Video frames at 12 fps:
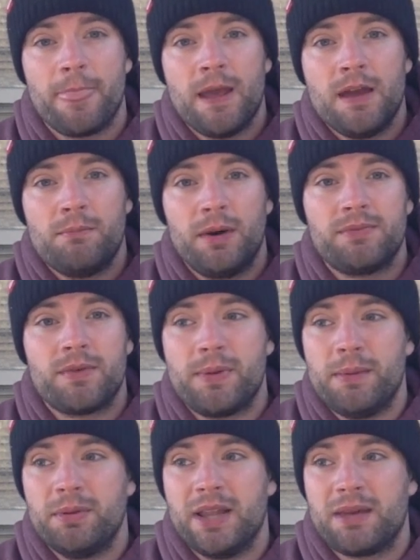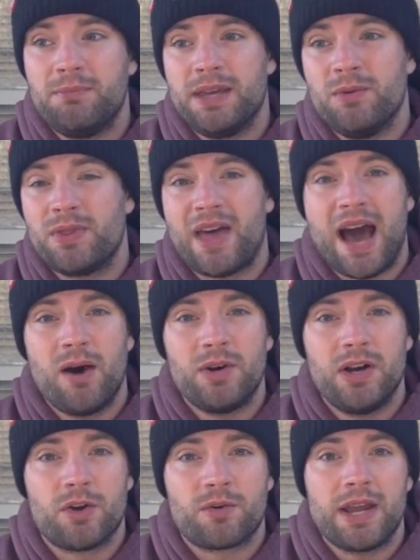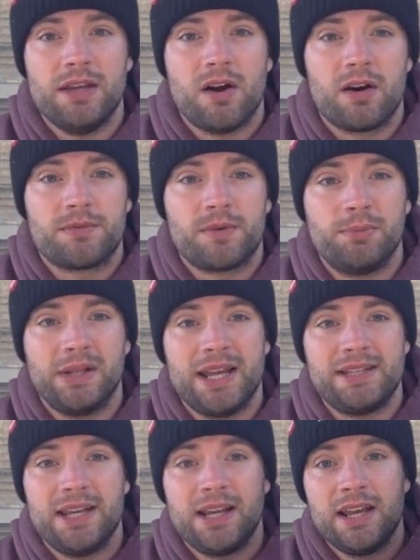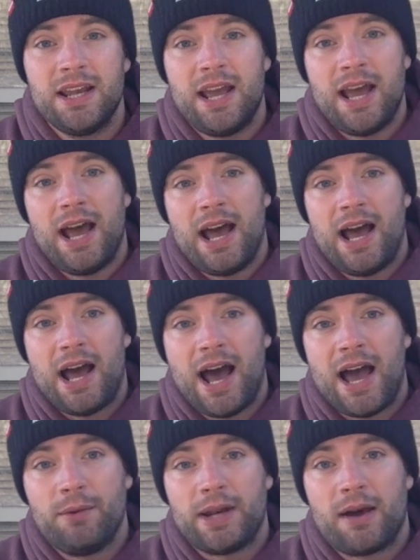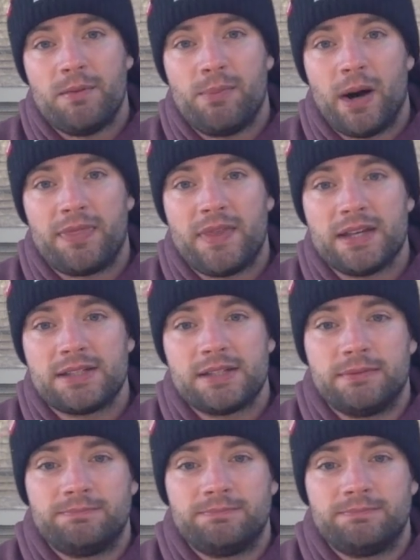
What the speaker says: But for people like me without a great yard for planting, I went out and bought this.